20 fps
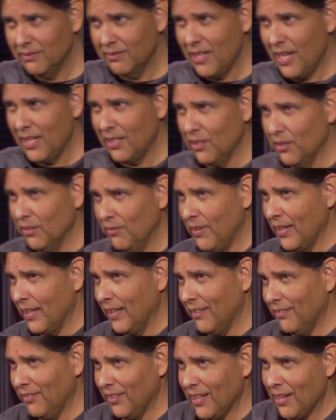I don't know if I
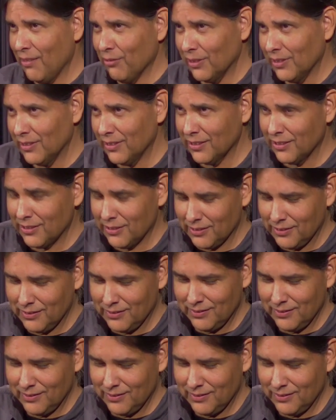gave you that one, sister.